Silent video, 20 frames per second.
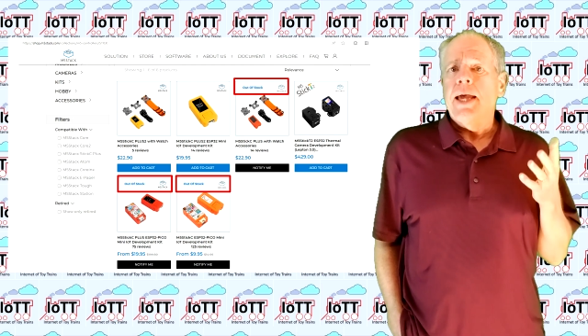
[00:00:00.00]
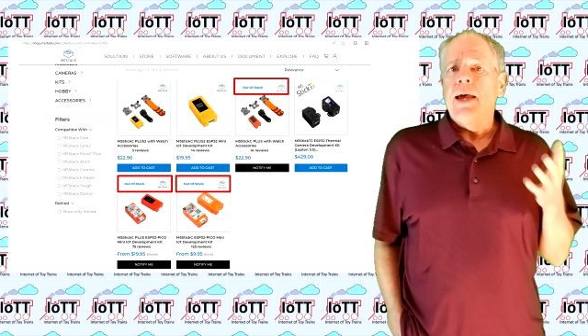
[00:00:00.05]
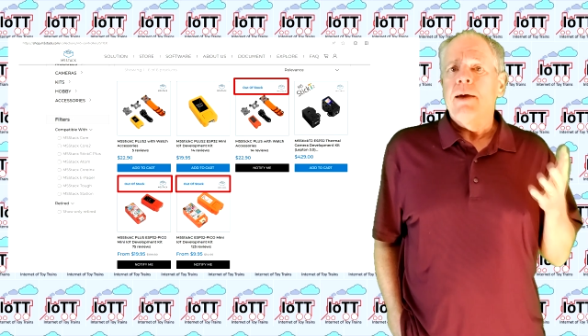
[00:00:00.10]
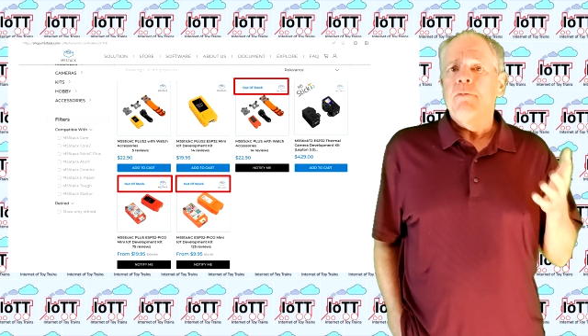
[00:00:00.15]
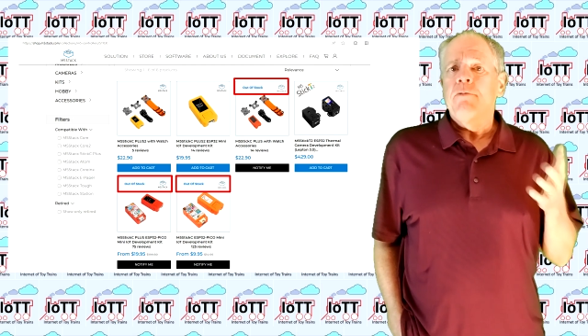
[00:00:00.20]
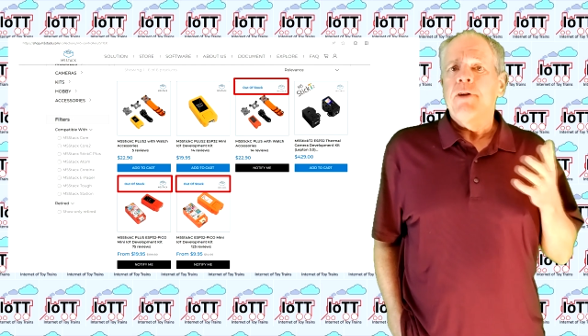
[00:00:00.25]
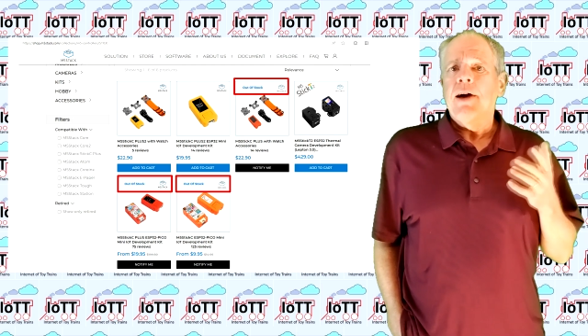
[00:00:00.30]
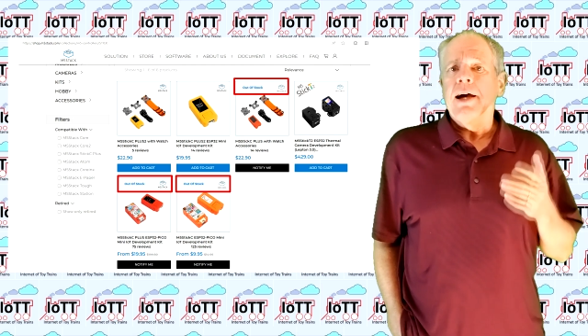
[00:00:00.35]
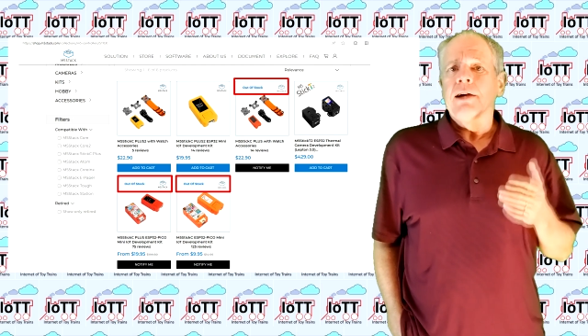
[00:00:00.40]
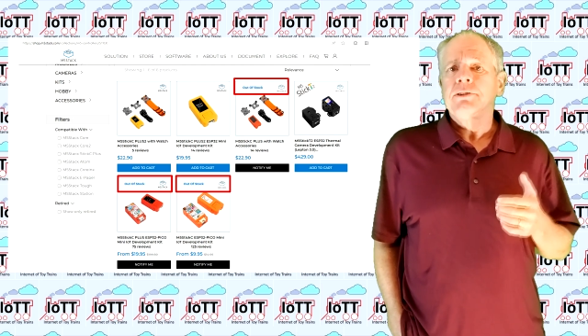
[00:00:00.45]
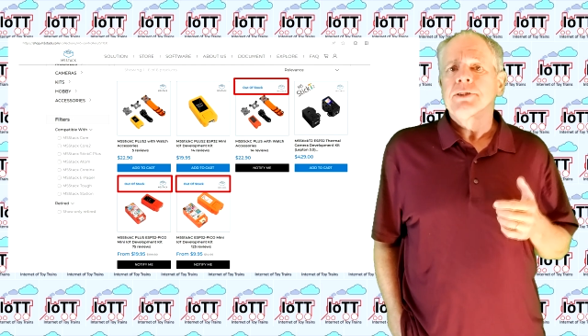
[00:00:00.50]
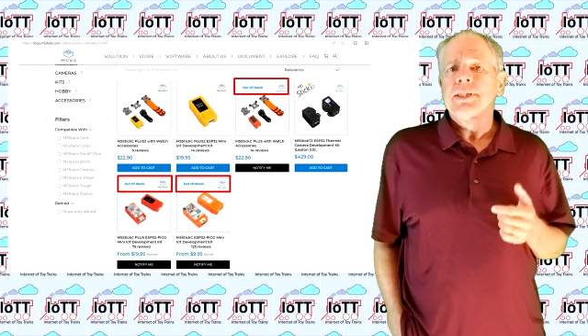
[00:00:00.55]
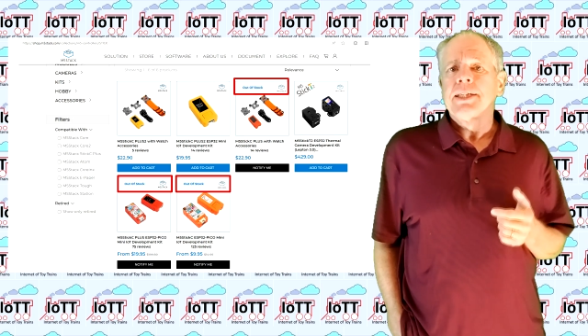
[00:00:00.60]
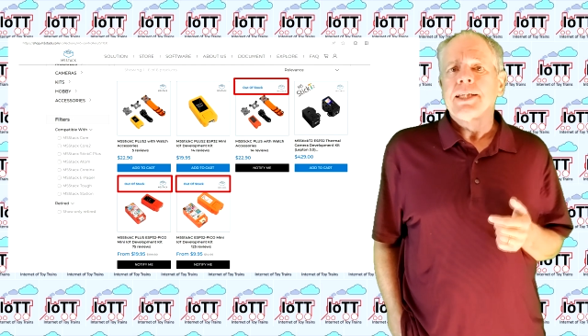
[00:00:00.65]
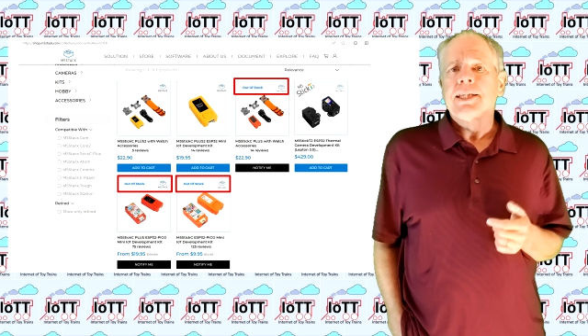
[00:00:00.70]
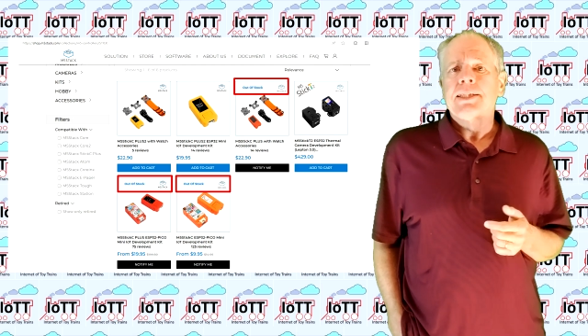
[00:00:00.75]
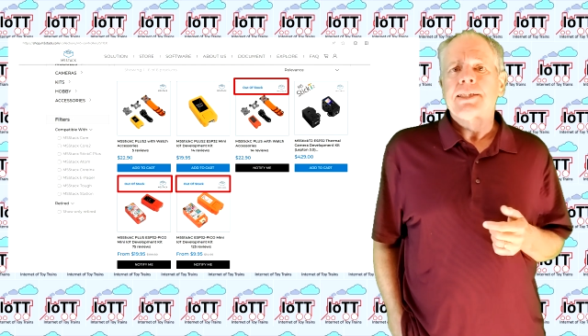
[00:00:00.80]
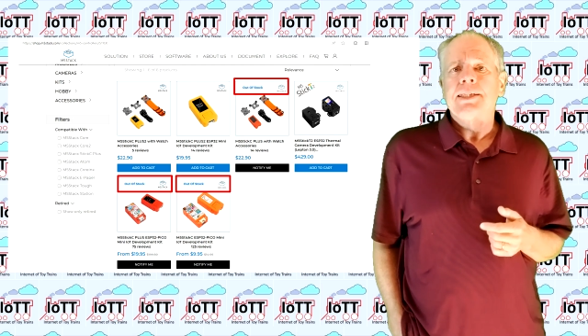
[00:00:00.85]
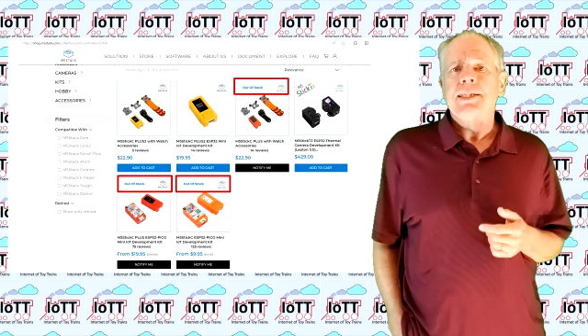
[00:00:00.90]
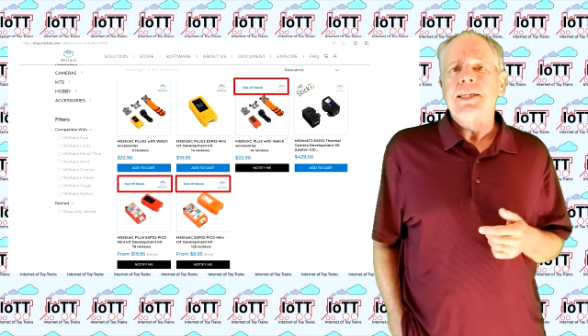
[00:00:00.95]
M5
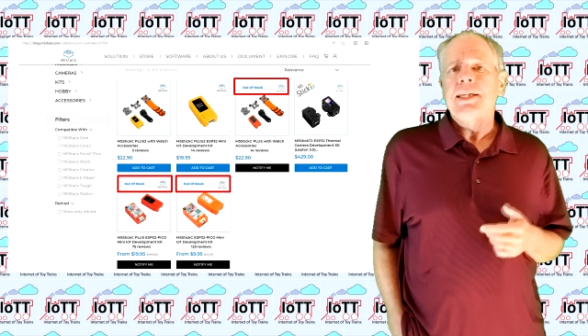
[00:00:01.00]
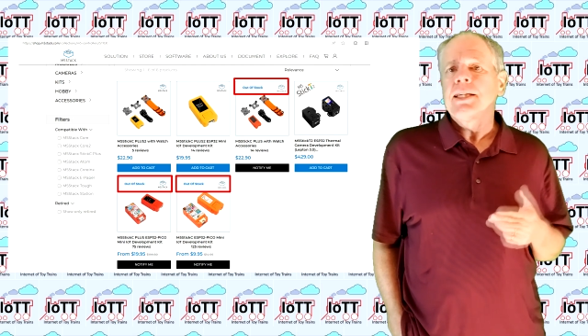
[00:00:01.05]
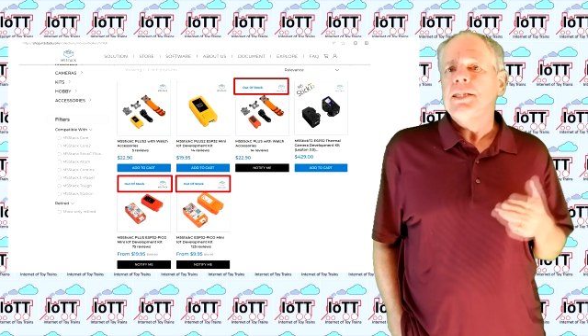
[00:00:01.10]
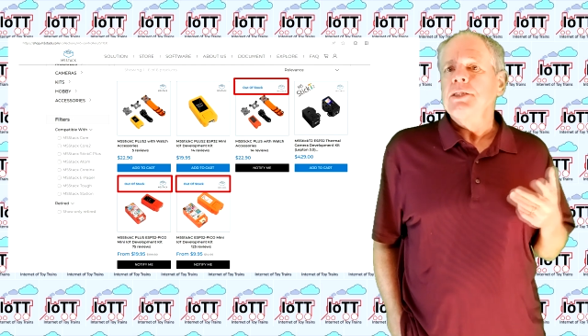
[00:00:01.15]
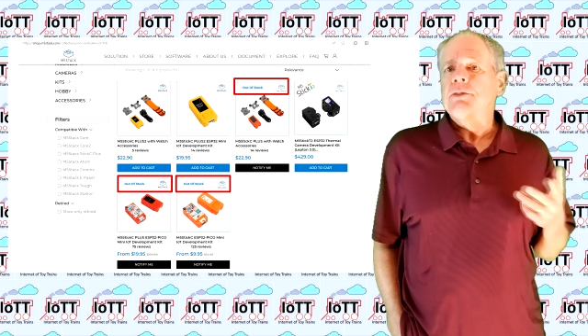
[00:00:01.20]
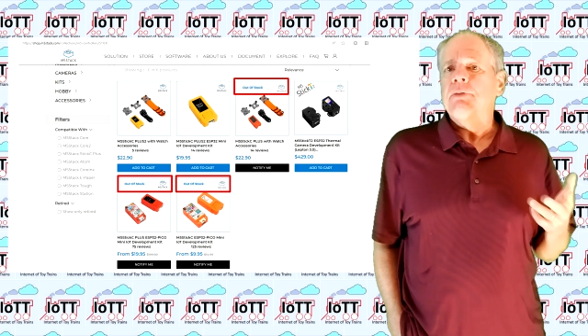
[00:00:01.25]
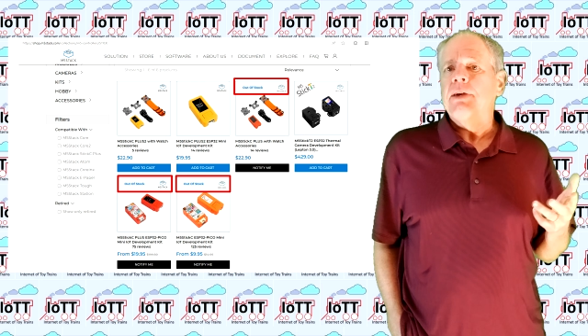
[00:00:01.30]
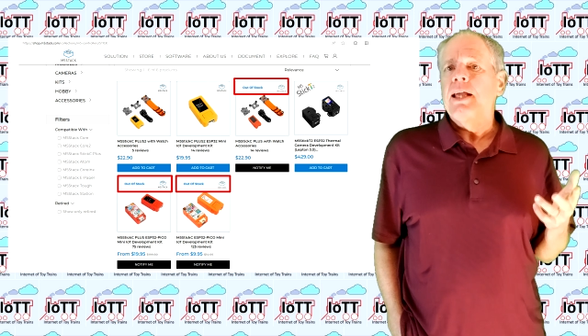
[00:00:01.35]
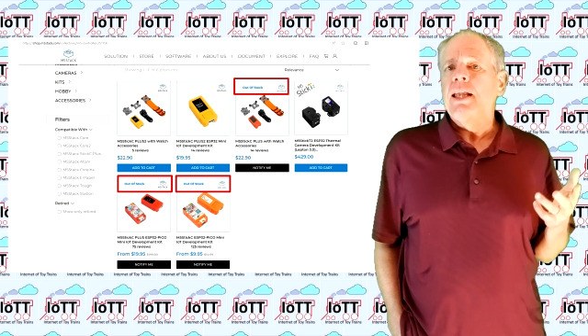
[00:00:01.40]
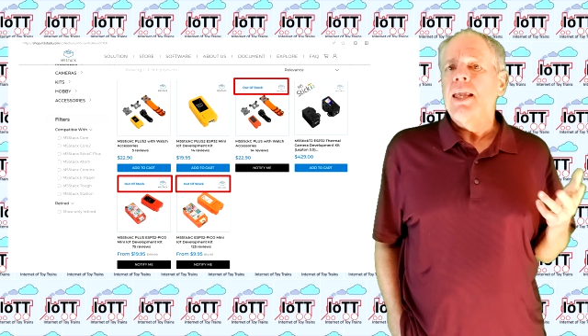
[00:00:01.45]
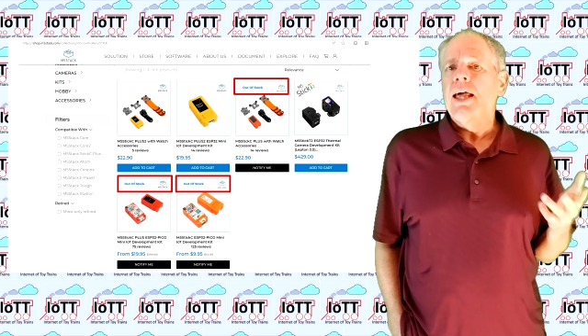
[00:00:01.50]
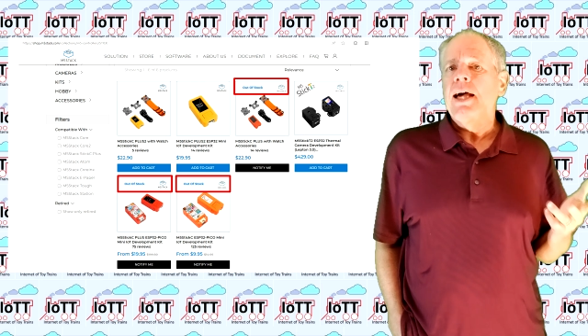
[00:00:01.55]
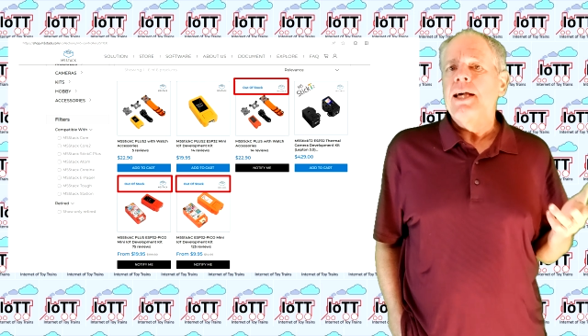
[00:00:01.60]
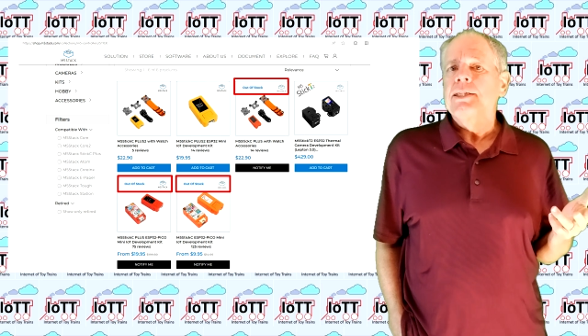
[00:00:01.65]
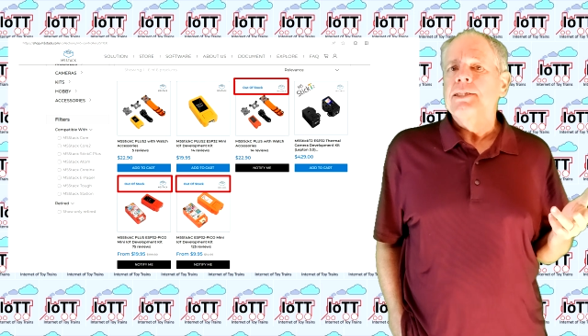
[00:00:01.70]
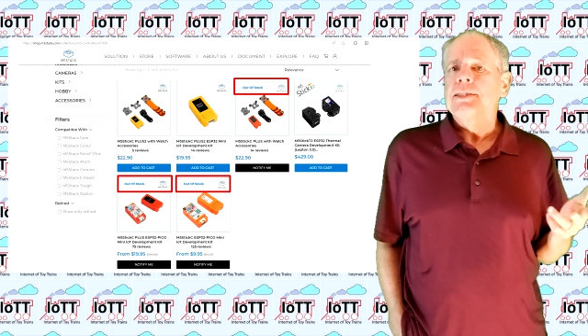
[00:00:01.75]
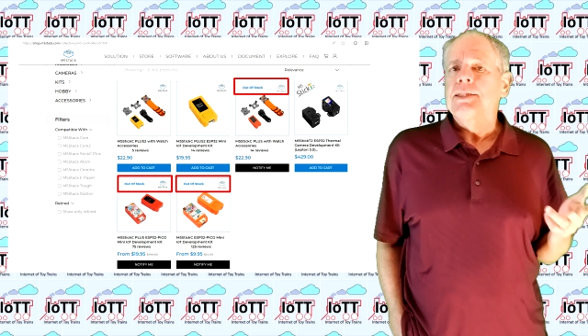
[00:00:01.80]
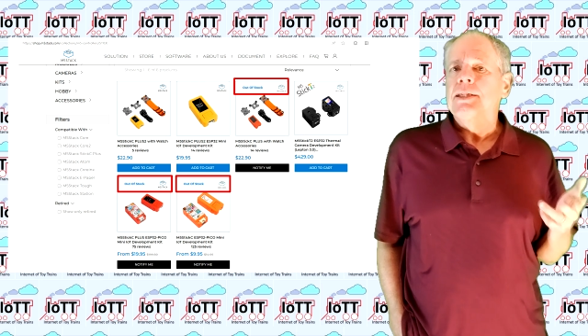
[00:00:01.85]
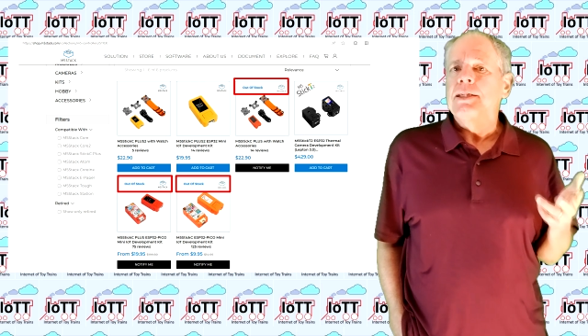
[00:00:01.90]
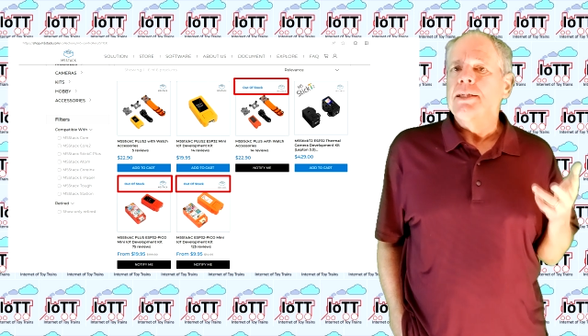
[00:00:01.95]
Stick C as well
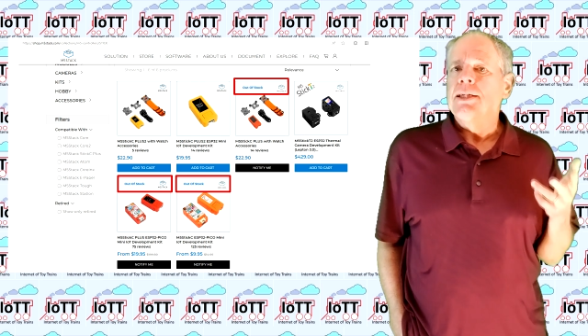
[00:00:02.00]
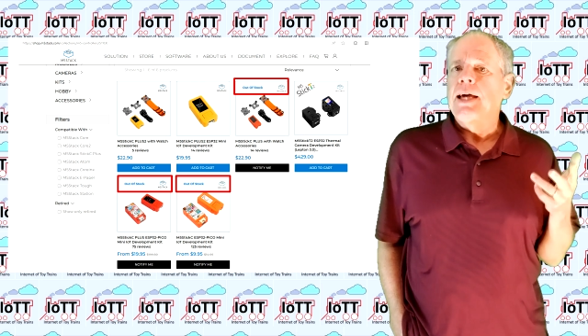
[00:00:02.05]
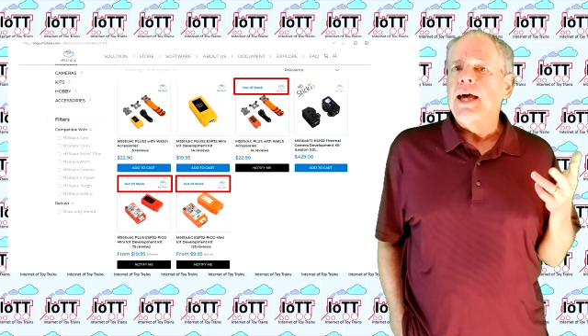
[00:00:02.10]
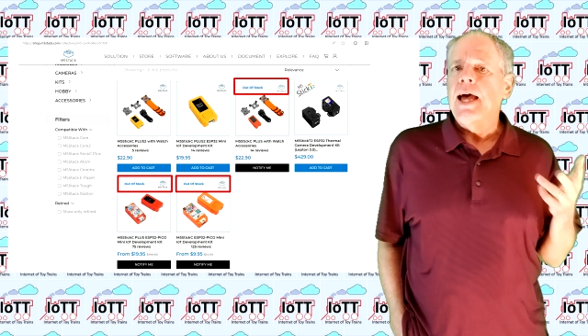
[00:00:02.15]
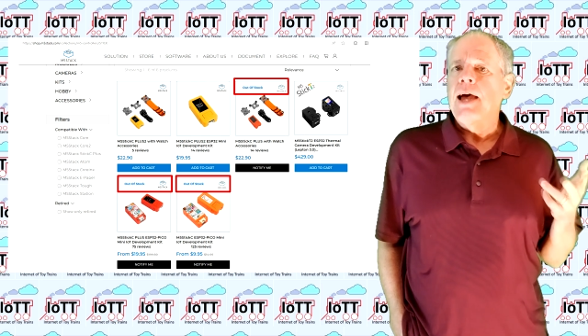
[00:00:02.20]
as the